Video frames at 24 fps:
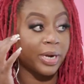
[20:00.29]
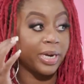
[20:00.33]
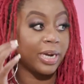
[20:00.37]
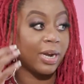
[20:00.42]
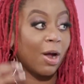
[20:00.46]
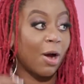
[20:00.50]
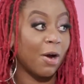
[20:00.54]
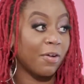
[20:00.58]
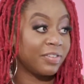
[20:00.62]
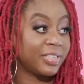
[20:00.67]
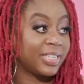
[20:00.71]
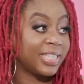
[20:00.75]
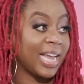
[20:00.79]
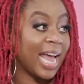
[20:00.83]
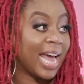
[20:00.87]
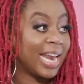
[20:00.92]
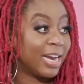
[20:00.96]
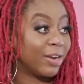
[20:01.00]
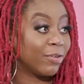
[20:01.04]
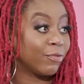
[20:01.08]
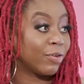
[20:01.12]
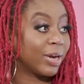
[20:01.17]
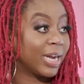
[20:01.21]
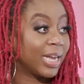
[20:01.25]
and obviously I
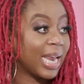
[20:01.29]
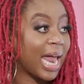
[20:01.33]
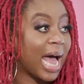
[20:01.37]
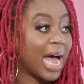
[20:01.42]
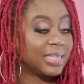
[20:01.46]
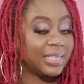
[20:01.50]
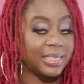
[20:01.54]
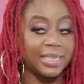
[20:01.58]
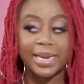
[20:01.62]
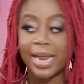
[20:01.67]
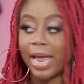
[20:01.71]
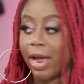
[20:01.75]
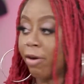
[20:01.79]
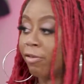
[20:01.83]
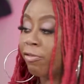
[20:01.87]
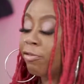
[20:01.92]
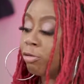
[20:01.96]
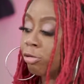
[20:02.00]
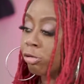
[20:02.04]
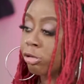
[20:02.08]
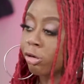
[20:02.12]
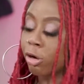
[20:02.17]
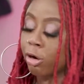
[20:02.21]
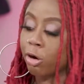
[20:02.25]
didn't realize it now,
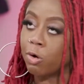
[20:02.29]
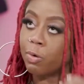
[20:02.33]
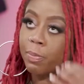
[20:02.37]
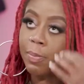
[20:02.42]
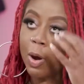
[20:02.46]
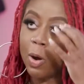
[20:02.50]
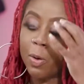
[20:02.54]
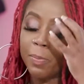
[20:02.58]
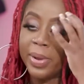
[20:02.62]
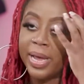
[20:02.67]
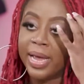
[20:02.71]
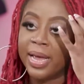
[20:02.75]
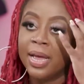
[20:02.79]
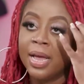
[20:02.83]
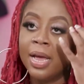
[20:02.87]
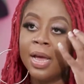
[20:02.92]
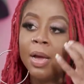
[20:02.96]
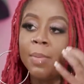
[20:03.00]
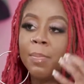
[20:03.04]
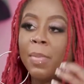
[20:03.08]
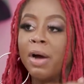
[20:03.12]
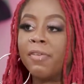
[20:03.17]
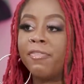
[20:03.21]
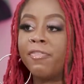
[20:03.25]
full circle moment.
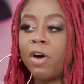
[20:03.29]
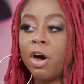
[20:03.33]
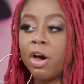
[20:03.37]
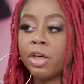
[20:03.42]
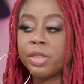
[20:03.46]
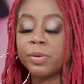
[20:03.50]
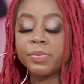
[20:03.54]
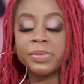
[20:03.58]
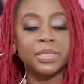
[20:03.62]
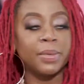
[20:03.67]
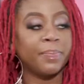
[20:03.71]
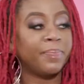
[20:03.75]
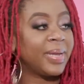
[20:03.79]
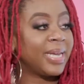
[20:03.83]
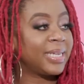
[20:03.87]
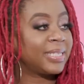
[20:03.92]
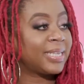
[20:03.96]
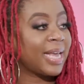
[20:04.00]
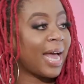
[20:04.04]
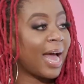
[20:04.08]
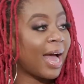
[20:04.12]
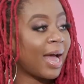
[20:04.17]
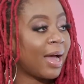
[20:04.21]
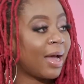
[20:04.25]
My father was a big
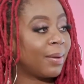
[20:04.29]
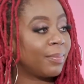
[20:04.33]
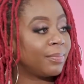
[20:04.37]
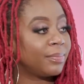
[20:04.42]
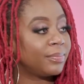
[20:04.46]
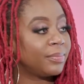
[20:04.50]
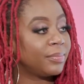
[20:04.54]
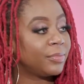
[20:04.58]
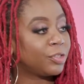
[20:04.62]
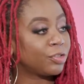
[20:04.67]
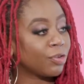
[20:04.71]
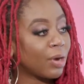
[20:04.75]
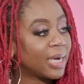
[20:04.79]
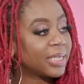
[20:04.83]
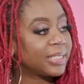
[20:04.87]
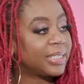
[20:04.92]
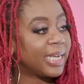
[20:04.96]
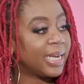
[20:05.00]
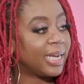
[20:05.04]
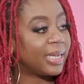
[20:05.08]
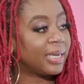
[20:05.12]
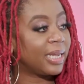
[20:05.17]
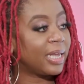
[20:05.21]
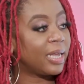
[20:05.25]
time drug
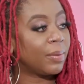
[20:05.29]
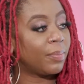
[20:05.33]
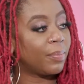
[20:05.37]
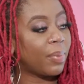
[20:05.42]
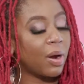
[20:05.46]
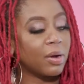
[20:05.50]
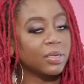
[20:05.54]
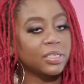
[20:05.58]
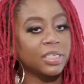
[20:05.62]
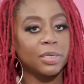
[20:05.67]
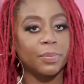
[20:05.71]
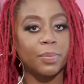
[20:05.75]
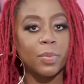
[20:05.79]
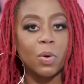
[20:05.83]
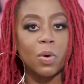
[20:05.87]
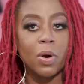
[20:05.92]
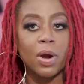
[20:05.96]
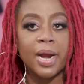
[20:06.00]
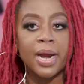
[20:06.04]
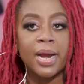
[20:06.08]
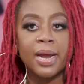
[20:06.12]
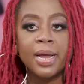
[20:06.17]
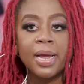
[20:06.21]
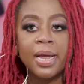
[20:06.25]
dealer in
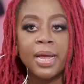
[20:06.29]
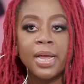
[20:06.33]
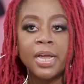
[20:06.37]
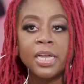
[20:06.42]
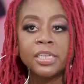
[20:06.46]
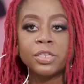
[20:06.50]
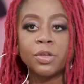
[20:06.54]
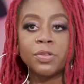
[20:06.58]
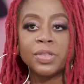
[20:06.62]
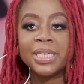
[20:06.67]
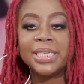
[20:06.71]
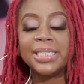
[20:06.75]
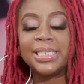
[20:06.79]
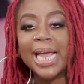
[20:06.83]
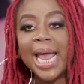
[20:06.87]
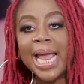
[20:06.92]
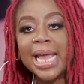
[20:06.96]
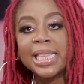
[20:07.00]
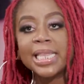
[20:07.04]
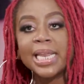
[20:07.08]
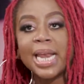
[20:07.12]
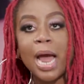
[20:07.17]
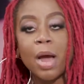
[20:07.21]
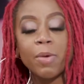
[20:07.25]
Baltimore. So the
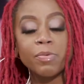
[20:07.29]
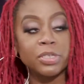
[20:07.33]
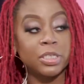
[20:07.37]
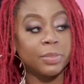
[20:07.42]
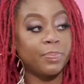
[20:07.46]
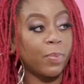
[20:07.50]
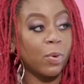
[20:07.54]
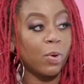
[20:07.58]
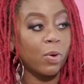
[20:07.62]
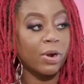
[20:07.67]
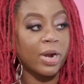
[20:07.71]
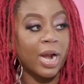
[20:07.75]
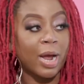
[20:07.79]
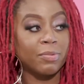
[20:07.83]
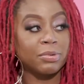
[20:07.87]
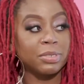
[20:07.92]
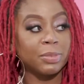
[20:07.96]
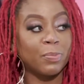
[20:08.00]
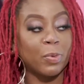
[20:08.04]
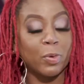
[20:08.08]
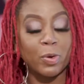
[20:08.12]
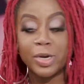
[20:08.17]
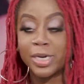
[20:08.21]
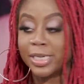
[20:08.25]
day that I was born on
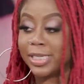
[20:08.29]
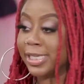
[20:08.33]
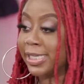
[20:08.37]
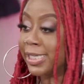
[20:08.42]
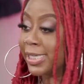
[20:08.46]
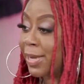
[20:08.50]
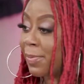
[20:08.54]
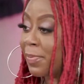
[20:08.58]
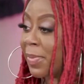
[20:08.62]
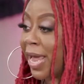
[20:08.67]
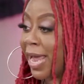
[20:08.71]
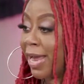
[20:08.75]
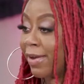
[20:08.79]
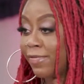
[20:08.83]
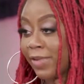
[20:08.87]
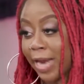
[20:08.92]
December 8th,